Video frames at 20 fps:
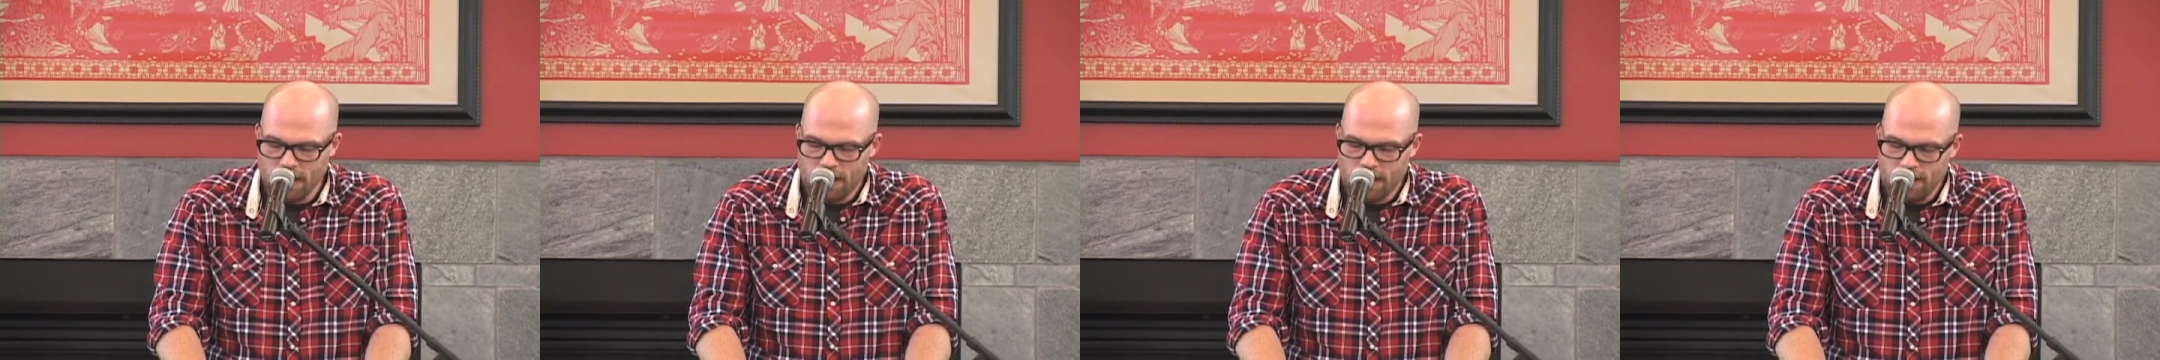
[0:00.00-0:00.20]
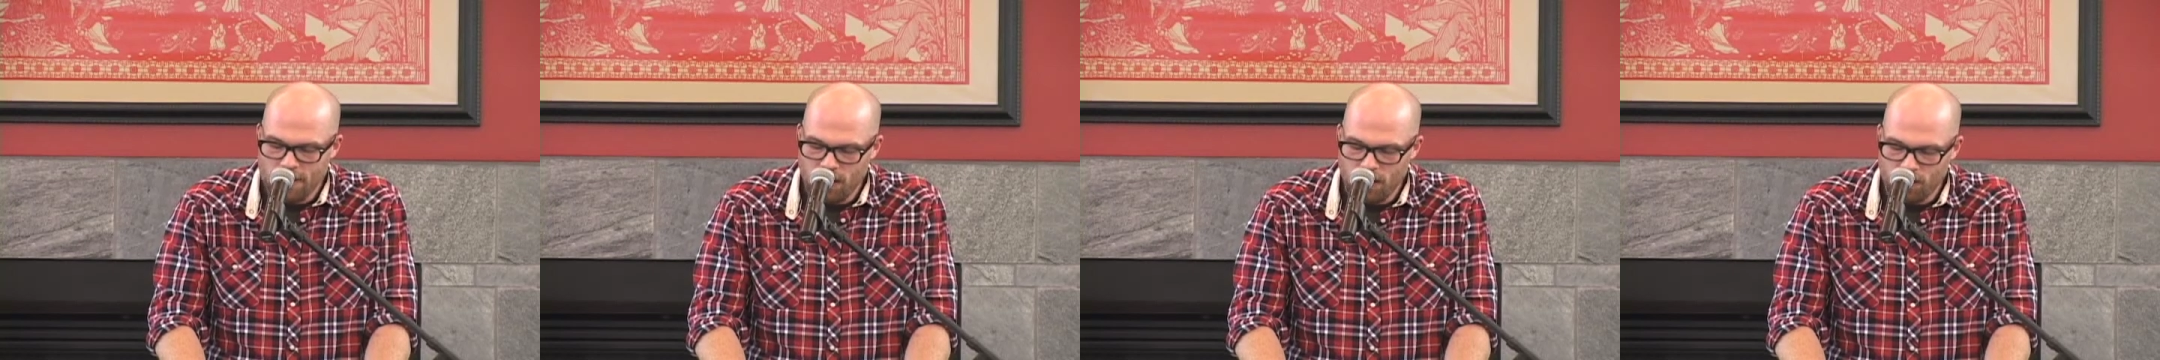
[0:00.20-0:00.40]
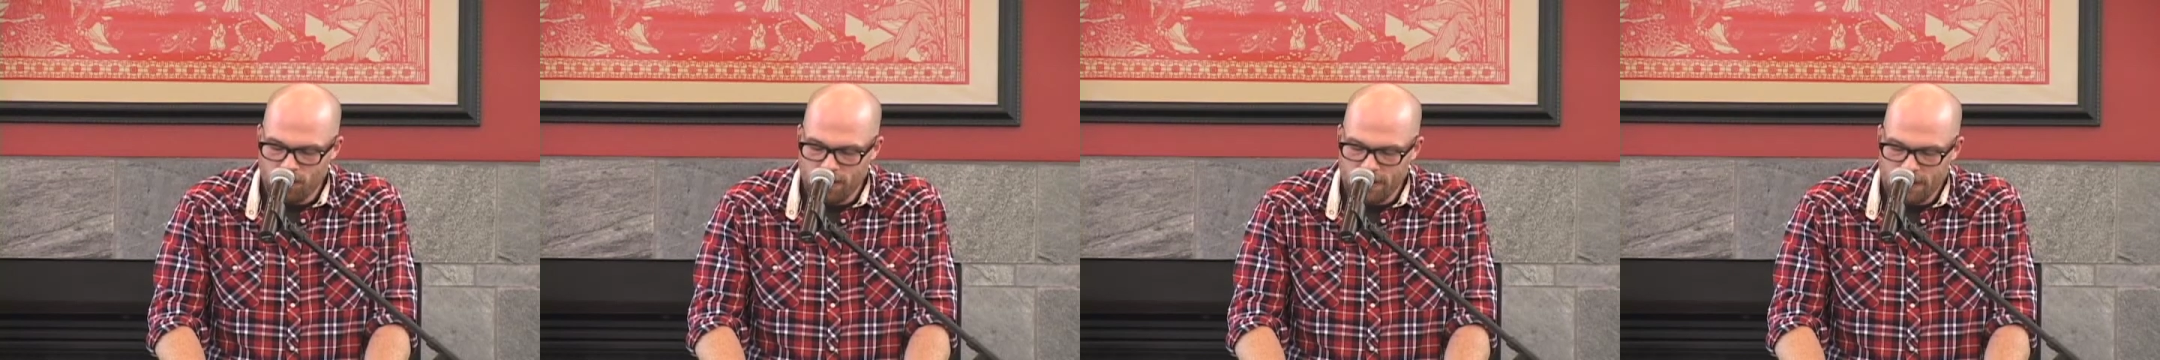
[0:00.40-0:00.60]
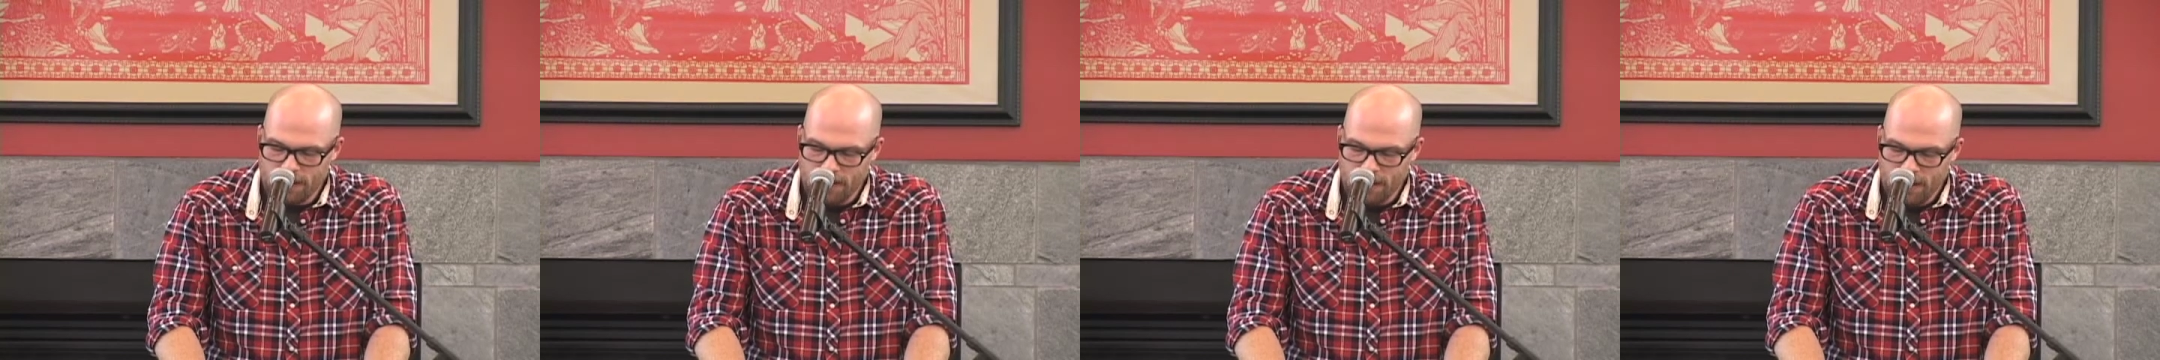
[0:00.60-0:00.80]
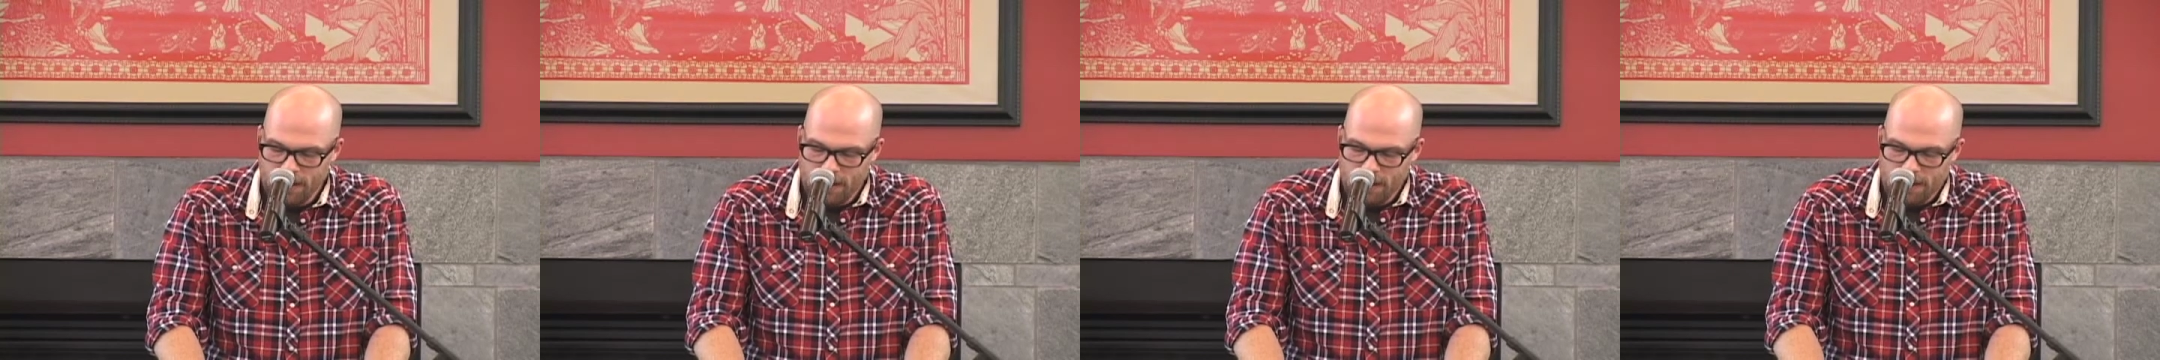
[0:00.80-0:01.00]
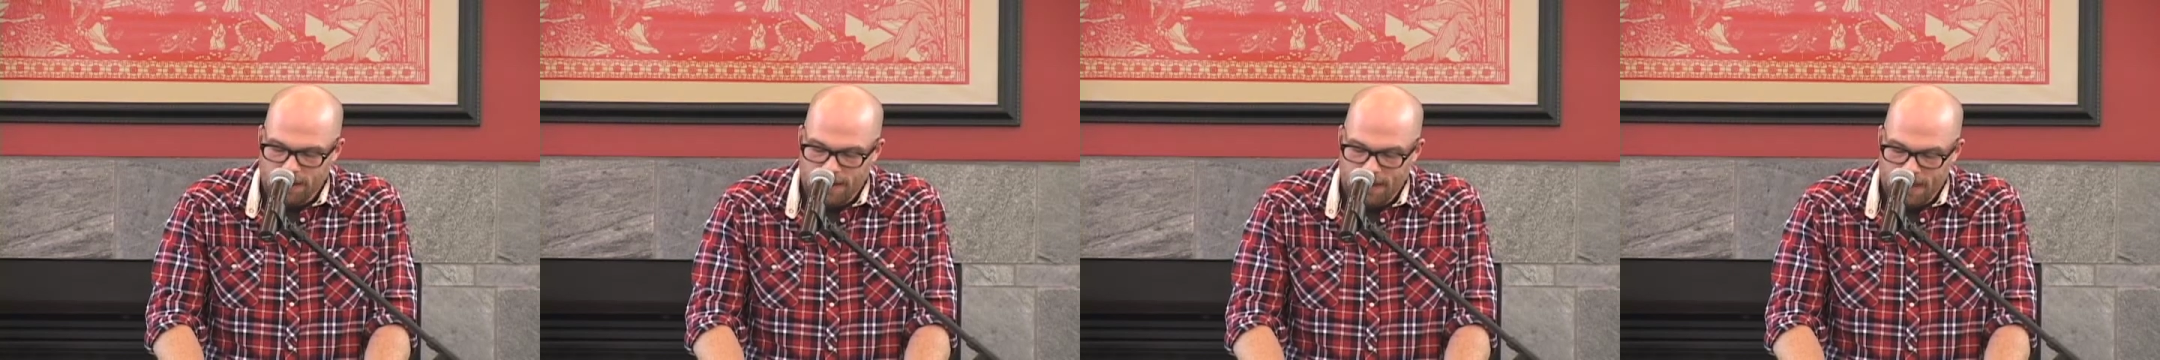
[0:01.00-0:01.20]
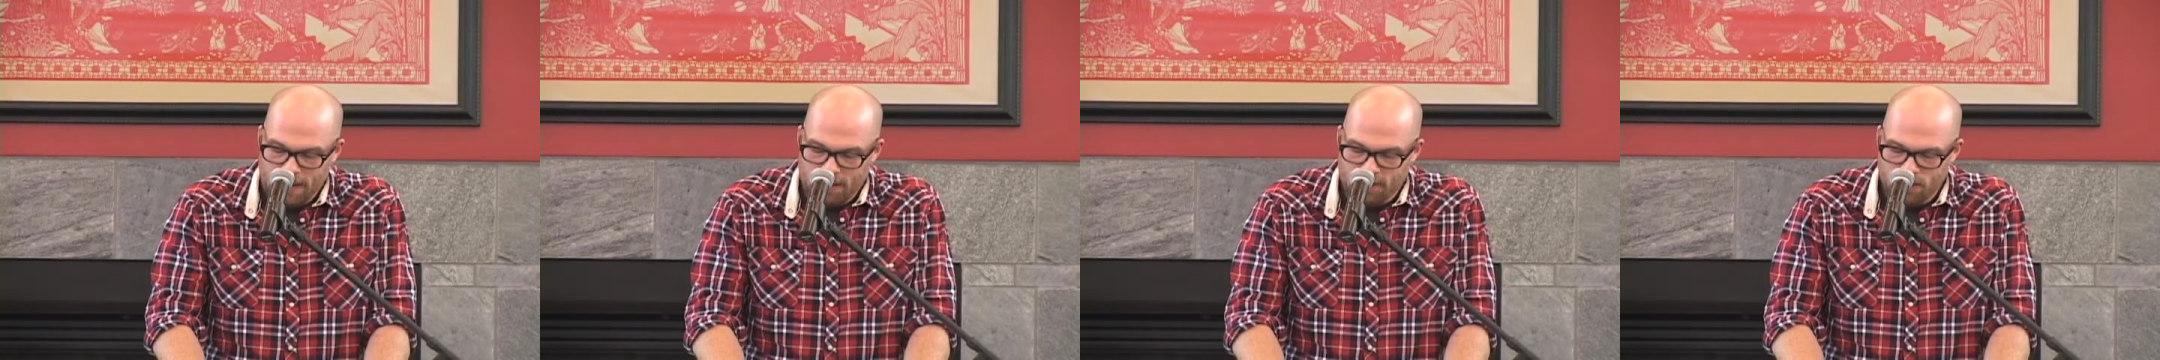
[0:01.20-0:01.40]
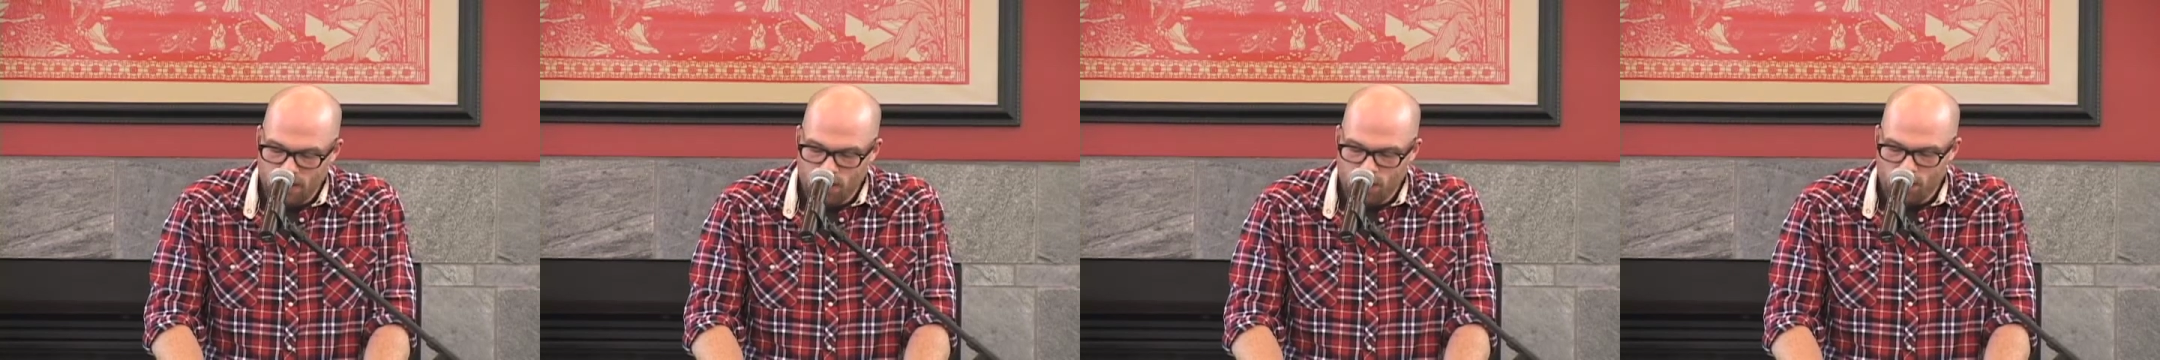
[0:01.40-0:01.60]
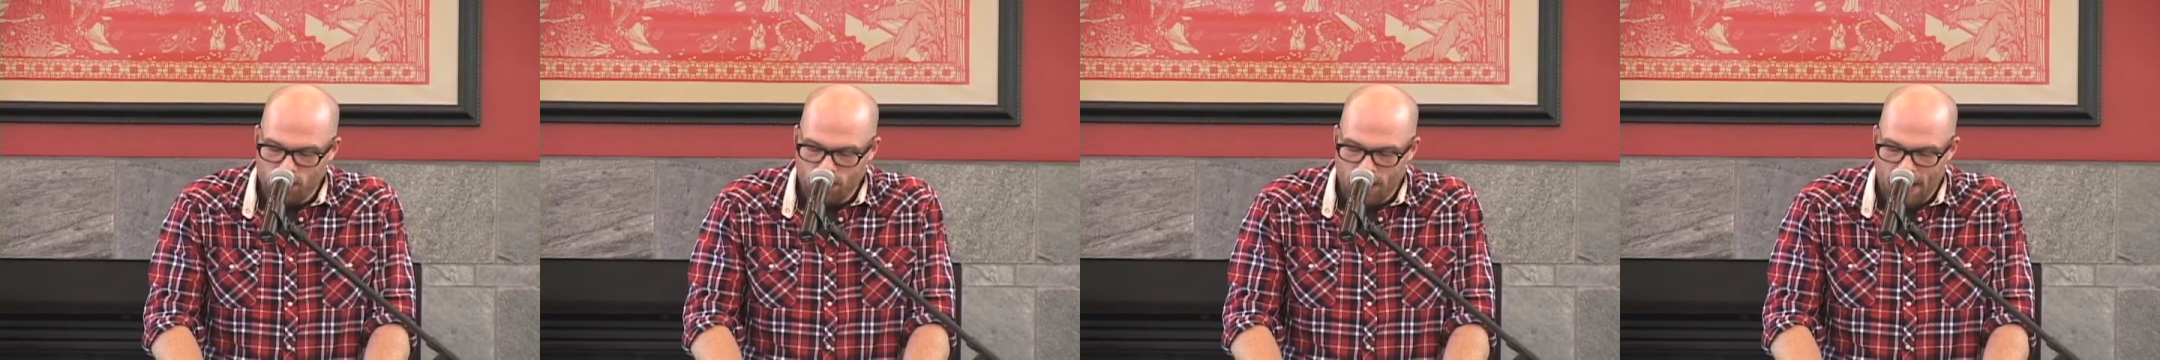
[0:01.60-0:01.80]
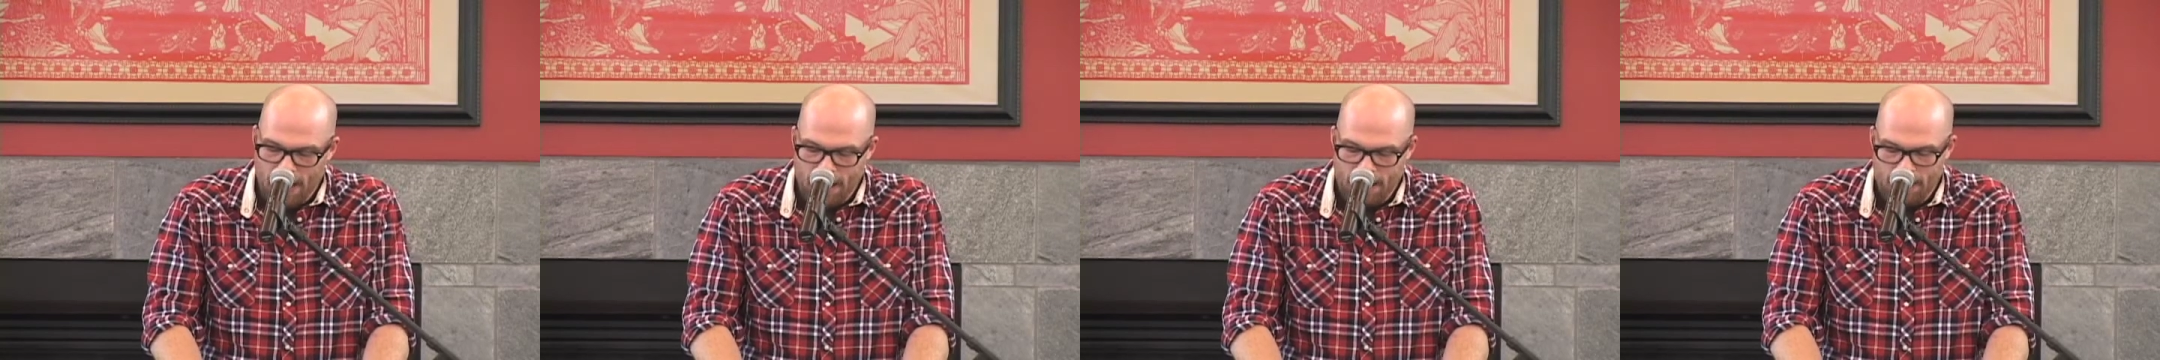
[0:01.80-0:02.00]
He'd already gained
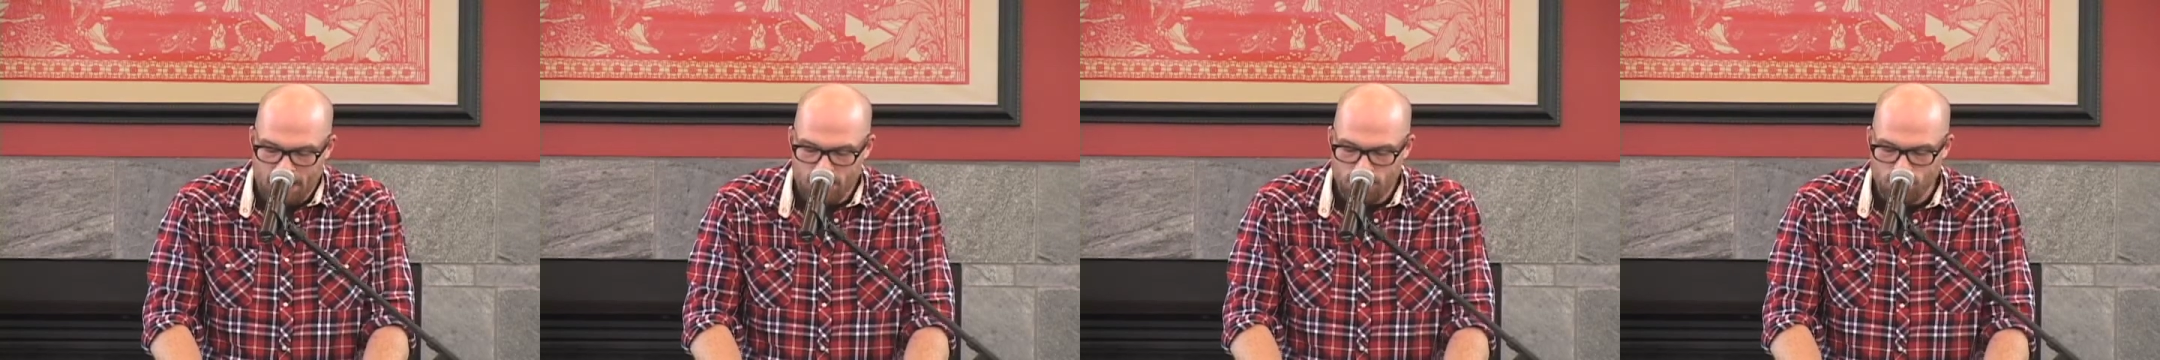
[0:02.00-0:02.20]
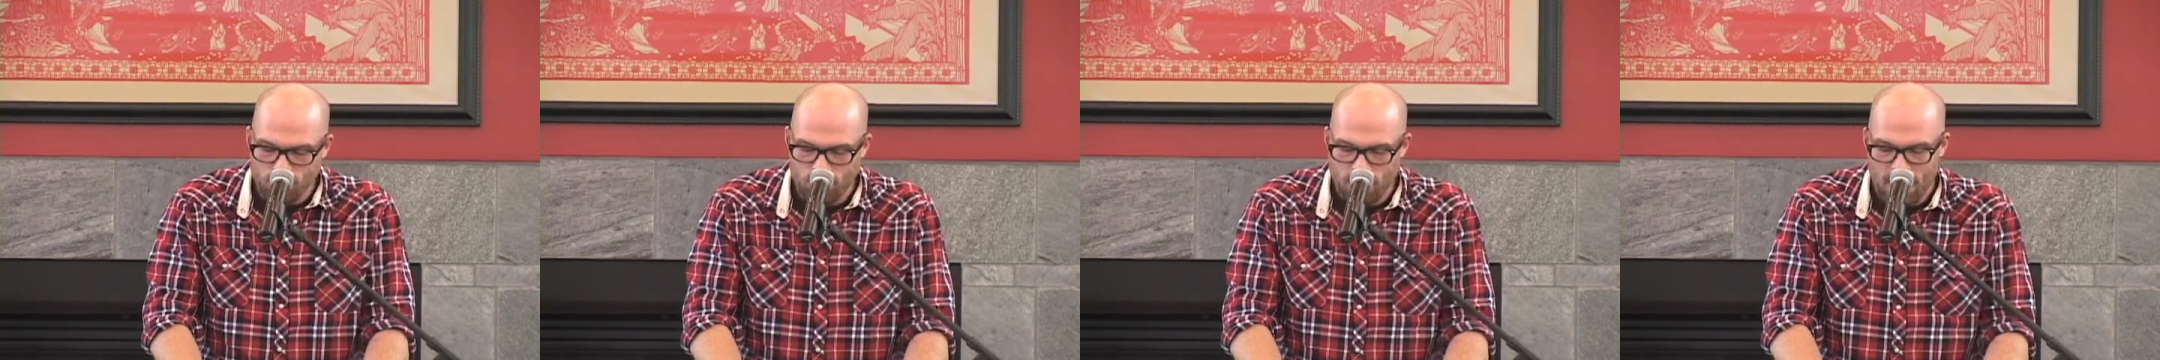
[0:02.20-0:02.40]
notoriety through